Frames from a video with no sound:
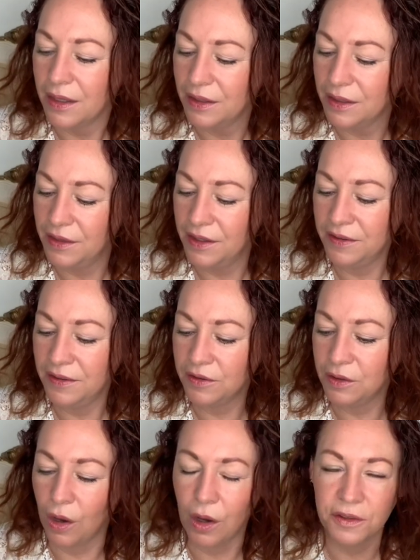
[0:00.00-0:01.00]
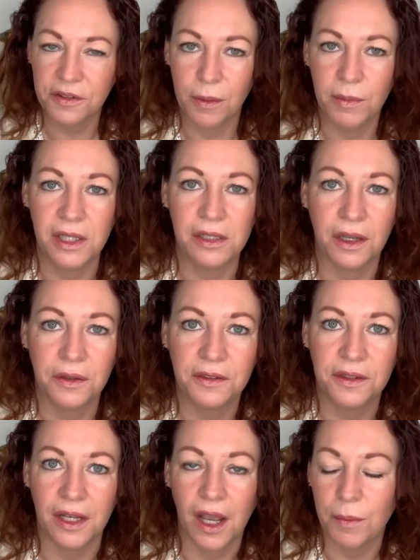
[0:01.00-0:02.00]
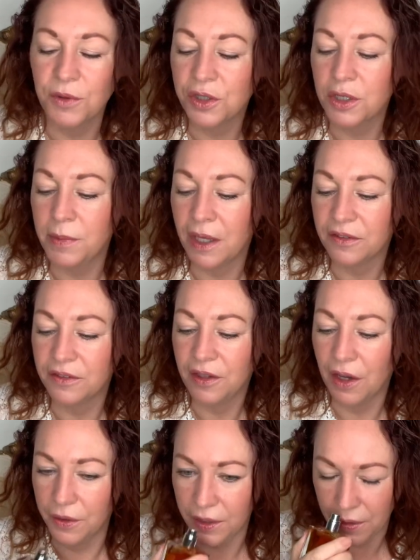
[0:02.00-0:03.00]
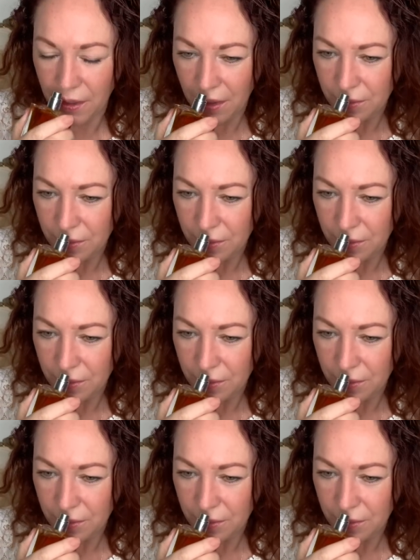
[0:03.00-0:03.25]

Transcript: this has got so many notes in it. I'm not going to be able to tell you